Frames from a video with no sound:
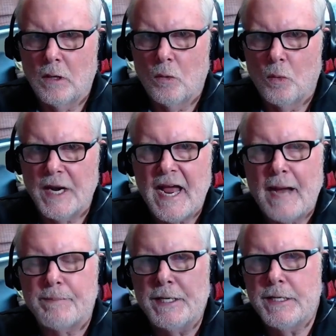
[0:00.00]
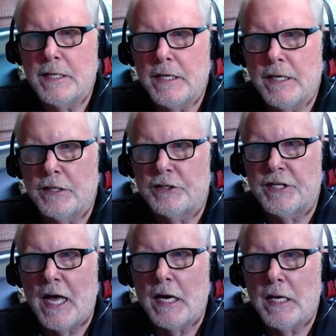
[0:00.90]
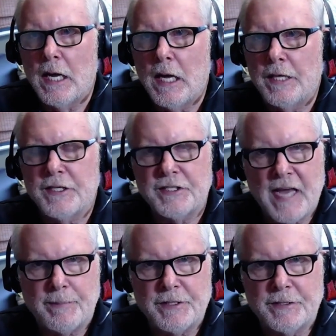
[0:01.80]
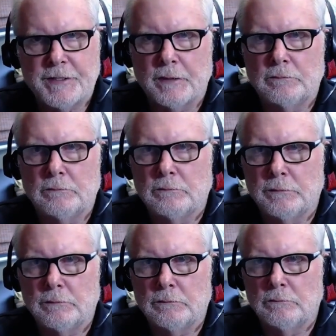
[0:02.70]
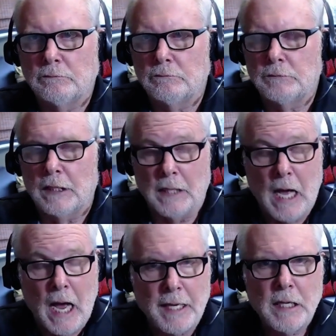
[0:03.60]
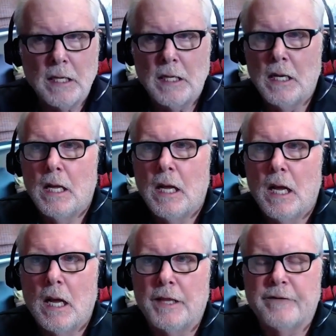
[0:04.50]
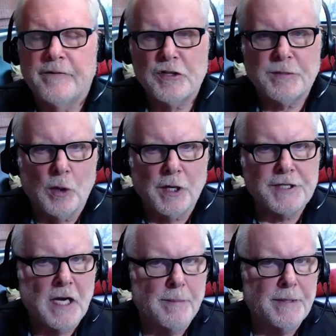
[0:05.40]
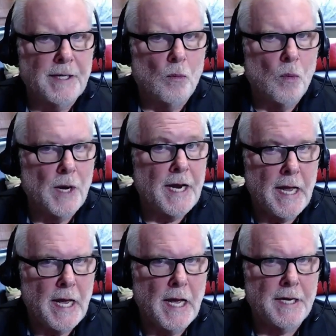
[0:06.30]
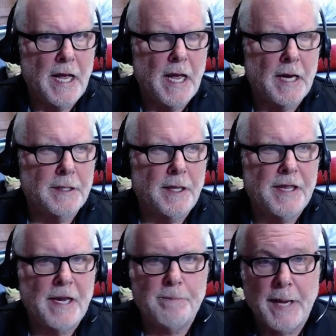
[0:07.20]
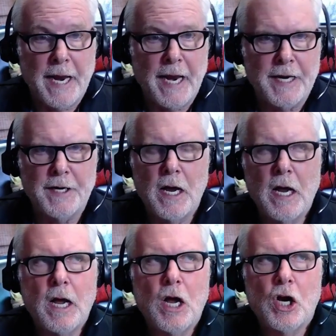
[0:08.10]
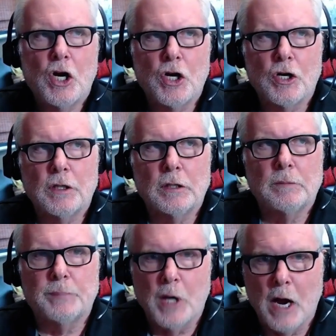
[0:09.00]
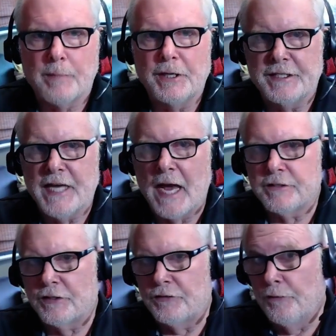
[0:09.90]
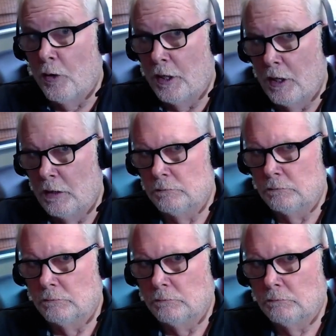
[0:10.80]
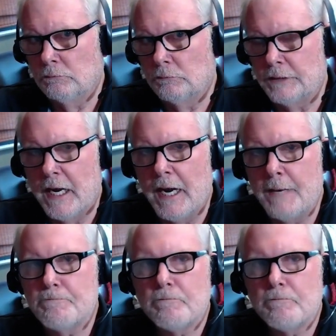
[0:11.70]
what happened is that, and this happens a lot, the reverse mortgage company went ahead and they paid her property taxes for her, okay?